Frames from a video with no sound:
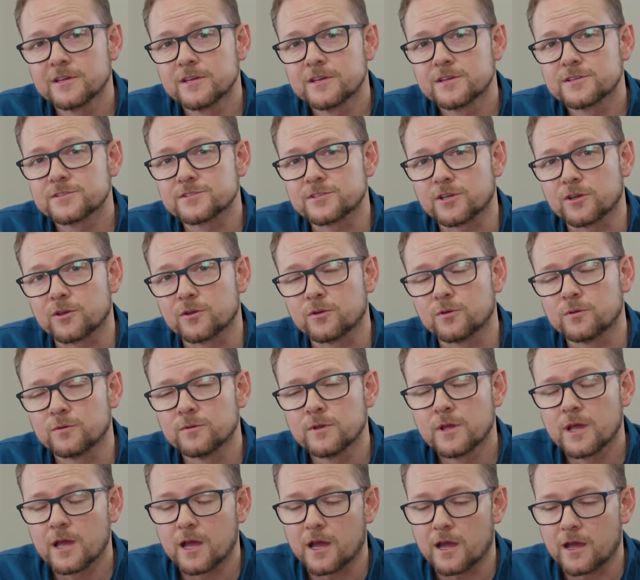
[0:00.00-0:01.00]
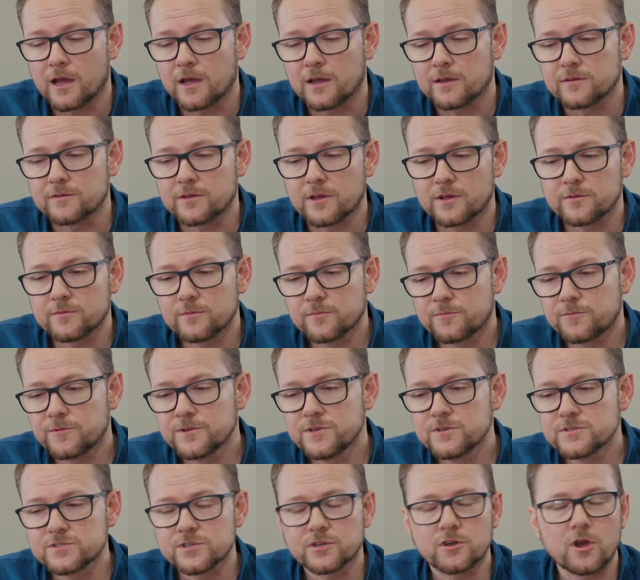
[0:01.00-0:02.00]
So if we
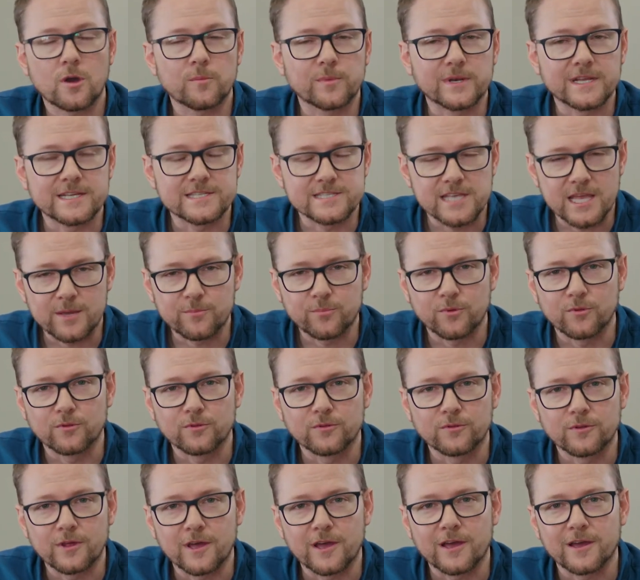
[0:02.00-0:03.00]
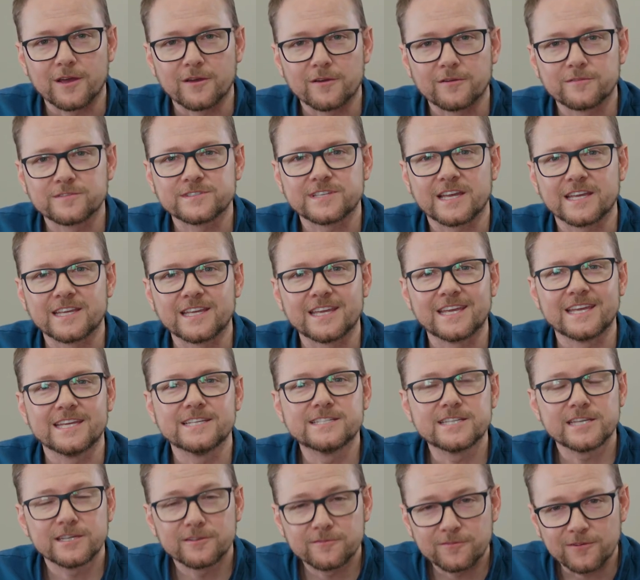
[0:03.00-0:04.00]
use a common example of, say,
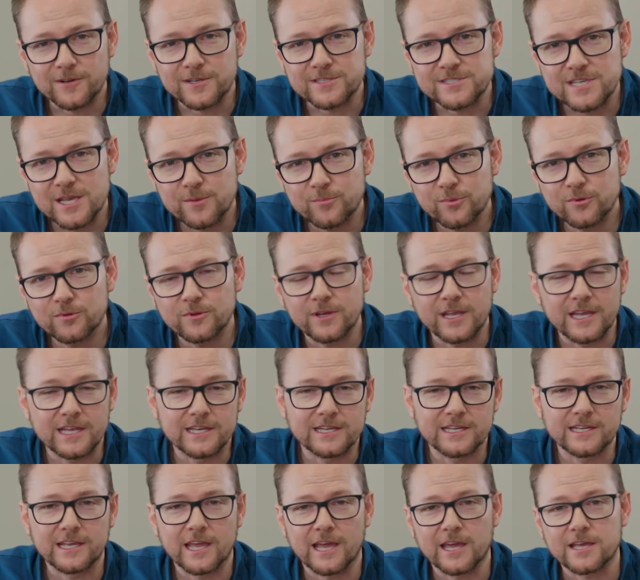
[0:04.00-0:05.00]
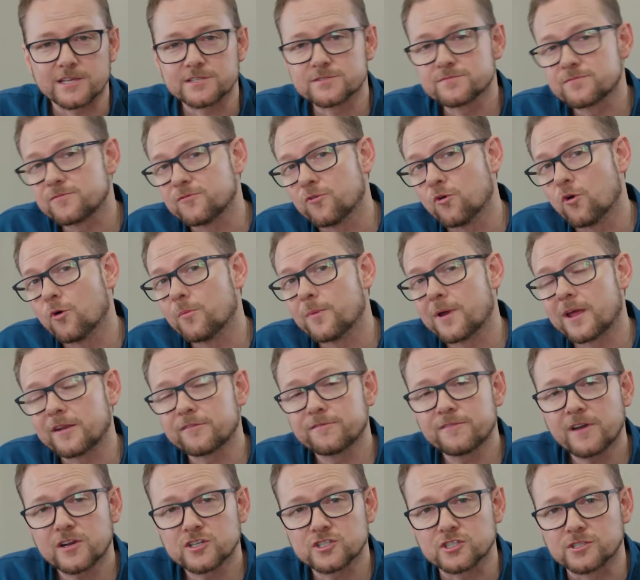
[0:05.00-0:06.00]
eating, for example, eating has form and
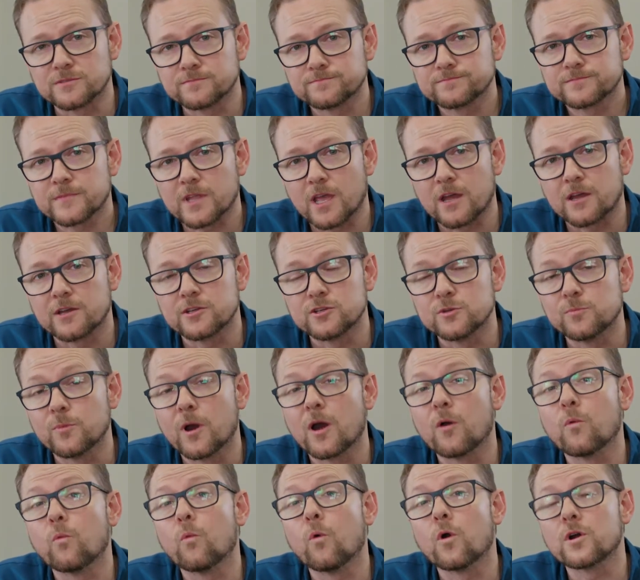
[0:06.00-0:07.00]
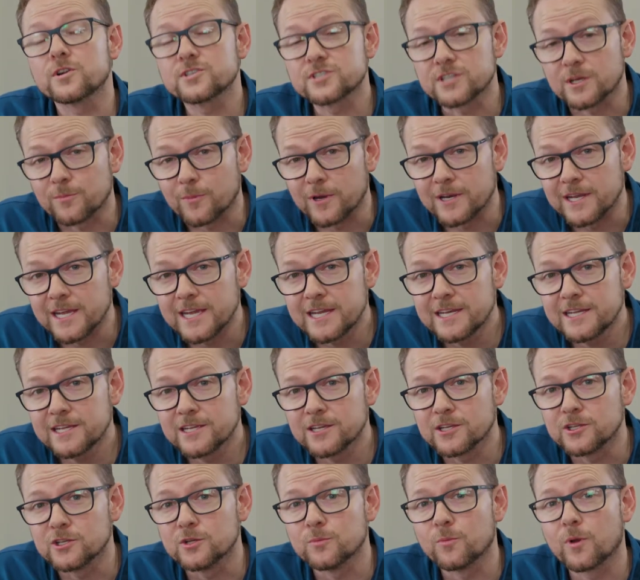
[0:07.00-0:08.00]
function. You might watch someone eating
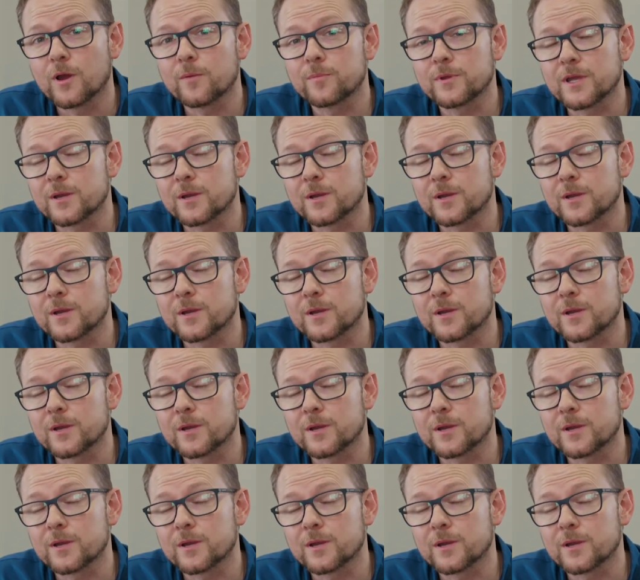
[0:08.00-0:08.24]
and you might be